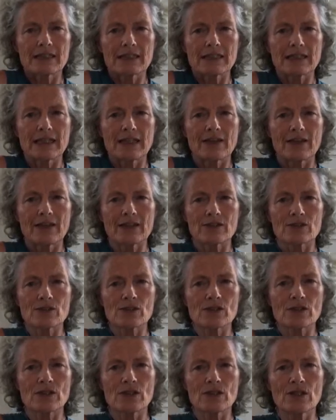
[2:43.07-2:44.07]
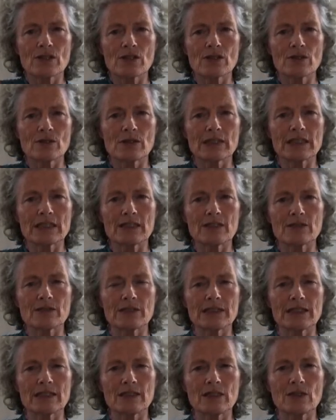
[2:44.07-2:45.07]
and then slowly
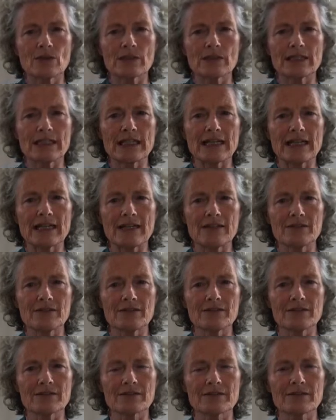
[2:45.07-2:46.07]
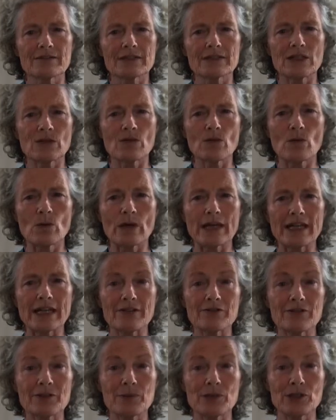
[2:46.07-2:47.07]
lower down away
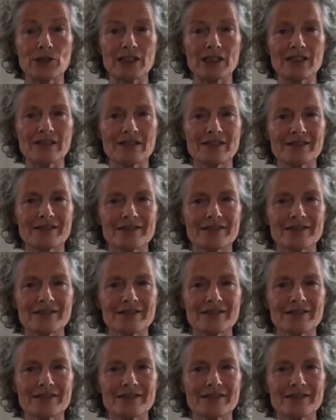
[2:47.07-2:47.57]
from your ear.